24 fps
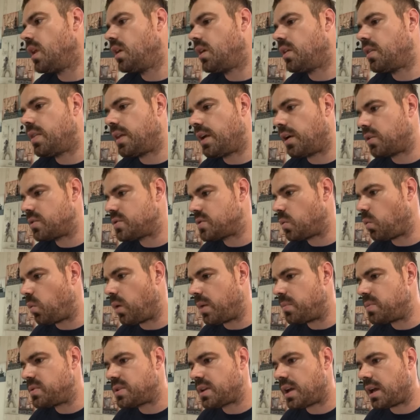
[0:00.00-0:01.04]
there's a
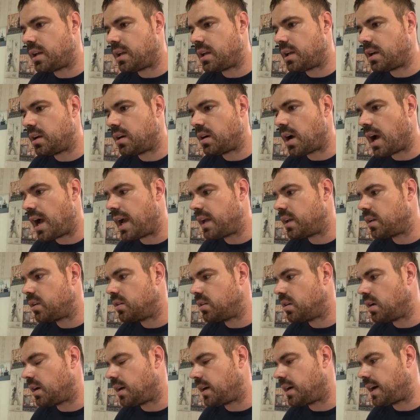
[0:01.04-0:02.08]
website here.
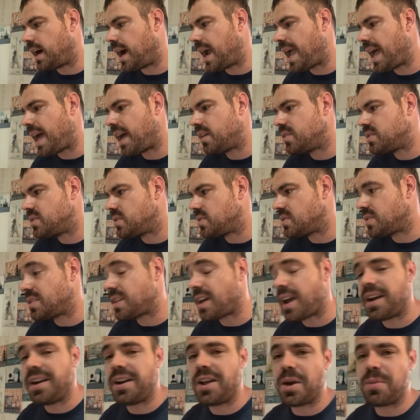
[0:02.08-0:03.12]
I had to
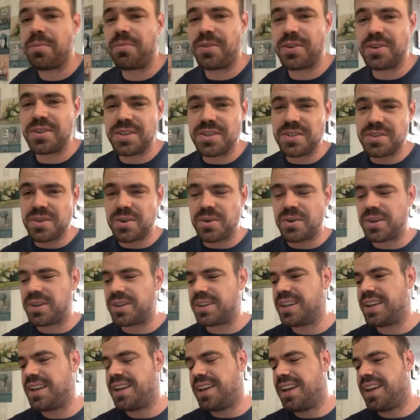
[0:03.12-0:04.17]
sign up for Discord
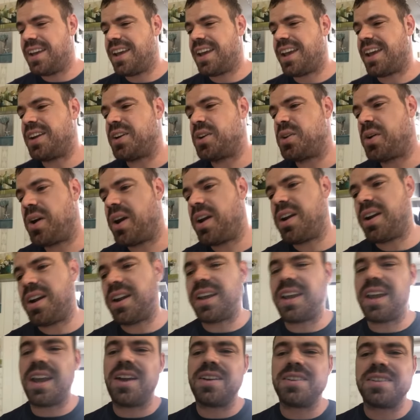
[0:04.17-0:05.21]
and create an
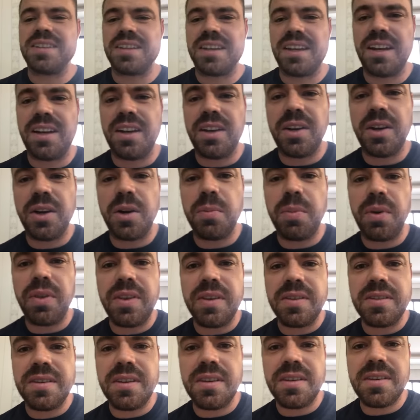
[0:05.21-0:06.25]
account to get in here, but
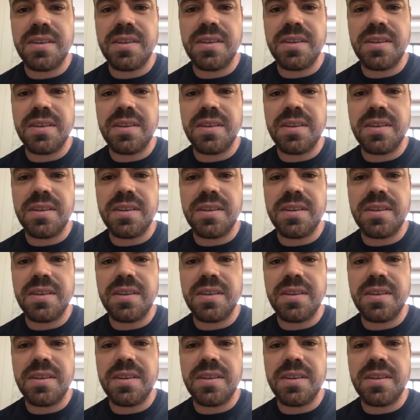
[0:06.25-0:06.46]
this is